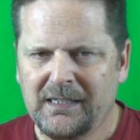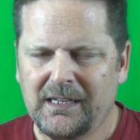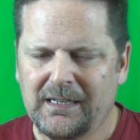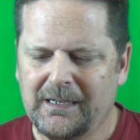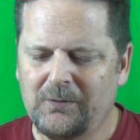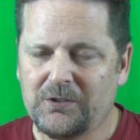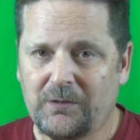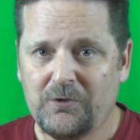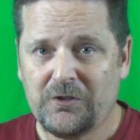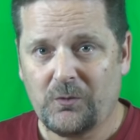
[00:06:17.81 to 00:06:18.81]
uh, which
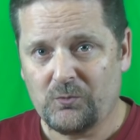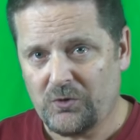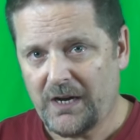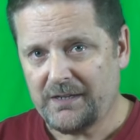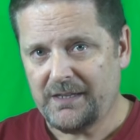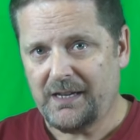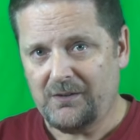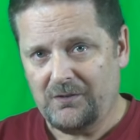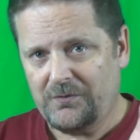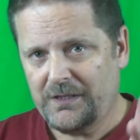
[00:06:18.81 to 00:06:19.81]
I'm using right
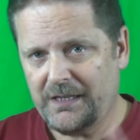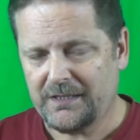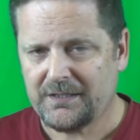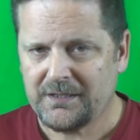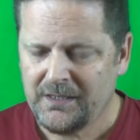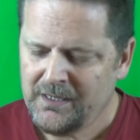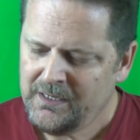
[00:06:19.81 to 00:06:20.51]
now for this.